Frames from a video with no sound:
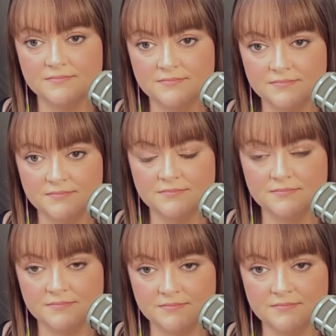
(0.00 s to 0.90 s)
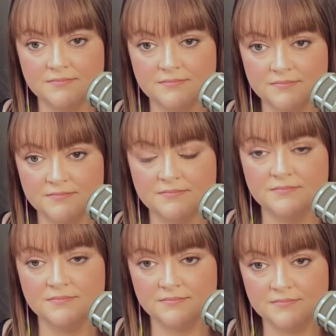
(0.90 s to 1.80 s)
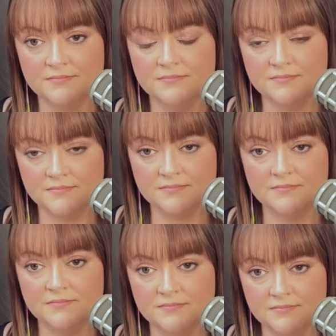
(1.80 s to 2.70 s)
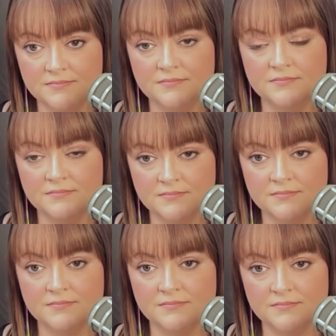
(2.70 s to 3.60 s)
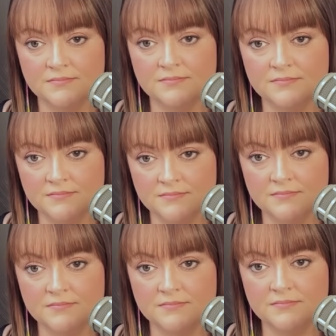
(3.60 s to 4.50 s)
(not speaking)